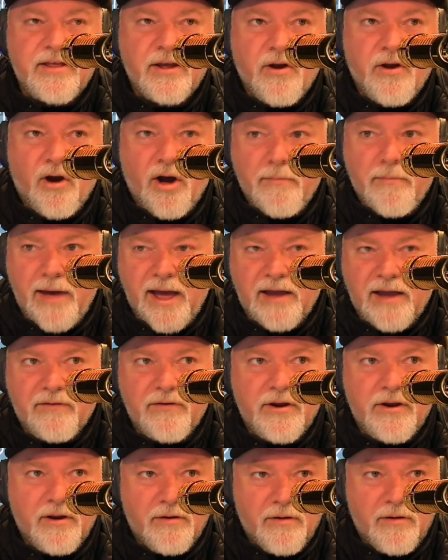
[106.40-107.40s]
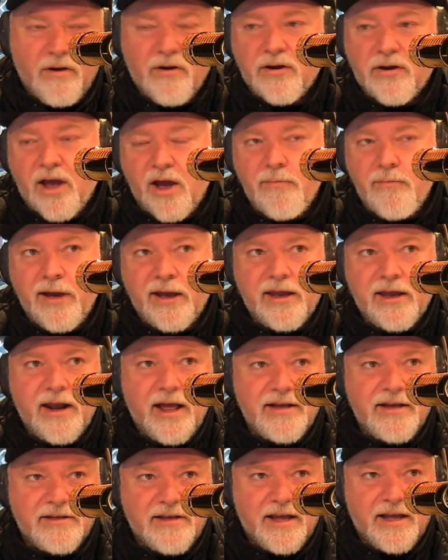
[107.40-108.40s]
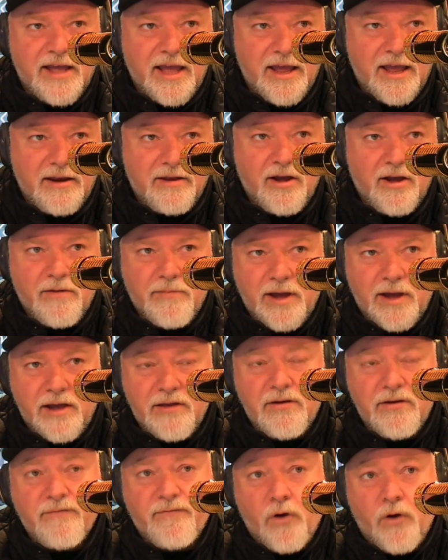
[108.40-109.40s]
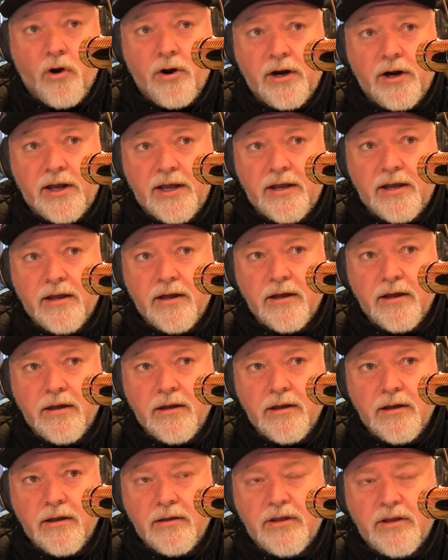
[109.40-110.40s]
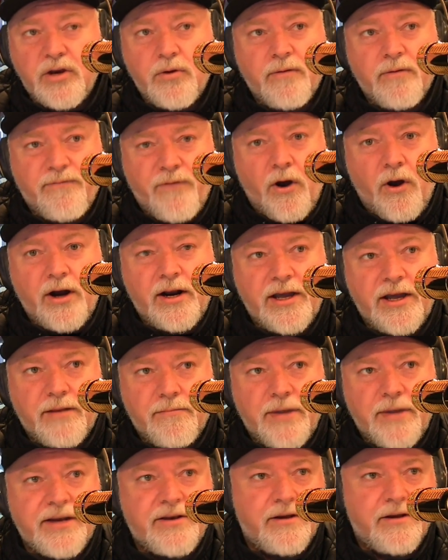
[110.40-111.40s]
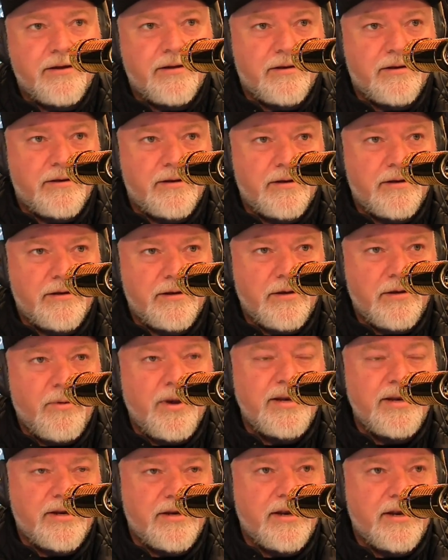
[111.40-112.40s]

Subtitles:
the guy back, you know, go back and ask again, go back. And you finally, did you finally admit to him? You went to